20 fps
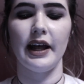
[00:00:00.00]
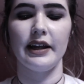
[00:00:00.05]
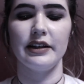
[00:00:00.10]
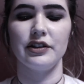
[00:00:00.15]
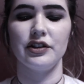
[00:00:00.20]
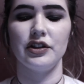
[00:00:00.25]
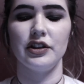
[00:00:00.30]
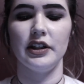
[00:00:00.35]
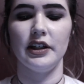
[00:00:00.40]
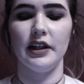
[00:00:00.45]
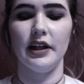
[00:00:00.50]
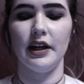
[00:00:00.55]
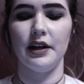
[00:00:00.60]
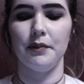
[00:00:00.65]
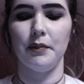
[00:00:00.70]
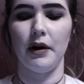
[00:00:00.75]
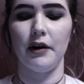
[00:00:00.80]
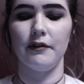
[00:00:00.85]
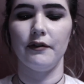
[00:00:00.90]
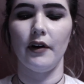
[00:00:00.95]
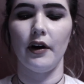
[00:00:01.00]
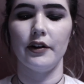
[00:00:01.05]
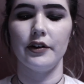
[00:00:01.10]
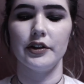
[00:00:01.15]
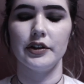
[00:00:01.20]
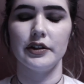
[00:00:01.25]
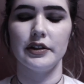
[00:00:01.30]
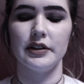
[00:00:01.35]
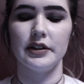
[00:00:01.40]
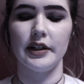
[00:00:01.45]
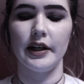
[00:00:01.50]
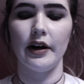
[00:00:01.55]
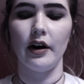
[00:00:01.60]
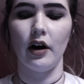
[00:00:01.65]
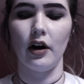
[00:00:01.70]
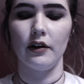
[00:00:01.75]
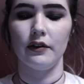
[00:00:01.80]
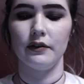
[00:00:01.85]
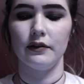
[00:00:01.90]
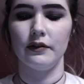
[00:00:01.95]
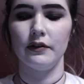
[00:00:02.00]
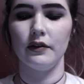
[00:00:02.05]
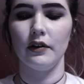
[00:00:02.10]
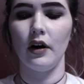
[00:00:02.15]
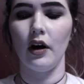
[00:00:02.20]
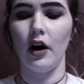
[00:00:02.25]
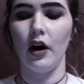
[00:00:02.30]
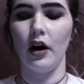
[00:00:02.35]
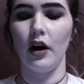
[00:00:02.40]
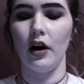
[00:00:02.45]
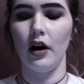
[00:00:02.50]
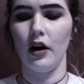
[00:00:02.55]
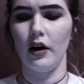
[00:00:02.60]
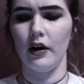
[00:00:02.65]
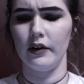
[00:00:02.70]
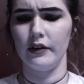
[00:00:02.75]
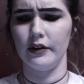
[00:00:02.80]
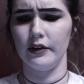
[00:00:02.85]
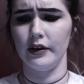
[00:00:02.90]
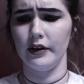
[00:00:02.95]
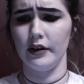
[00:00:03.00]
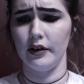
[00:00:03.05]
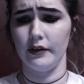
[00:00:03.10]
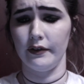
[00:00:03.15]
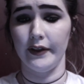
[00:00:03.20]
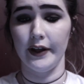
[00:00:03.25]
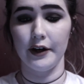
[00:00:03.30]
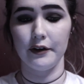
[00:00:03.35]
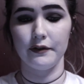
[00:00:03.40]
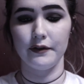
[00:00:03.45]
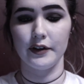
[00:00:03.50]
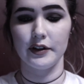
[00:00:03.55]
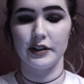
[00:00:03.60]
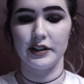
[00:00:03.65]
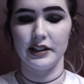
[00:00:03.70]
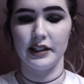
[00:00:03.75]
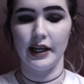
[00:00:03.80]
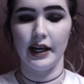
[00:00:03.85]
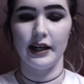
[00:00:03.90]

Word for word: as she and my father set off on the, their first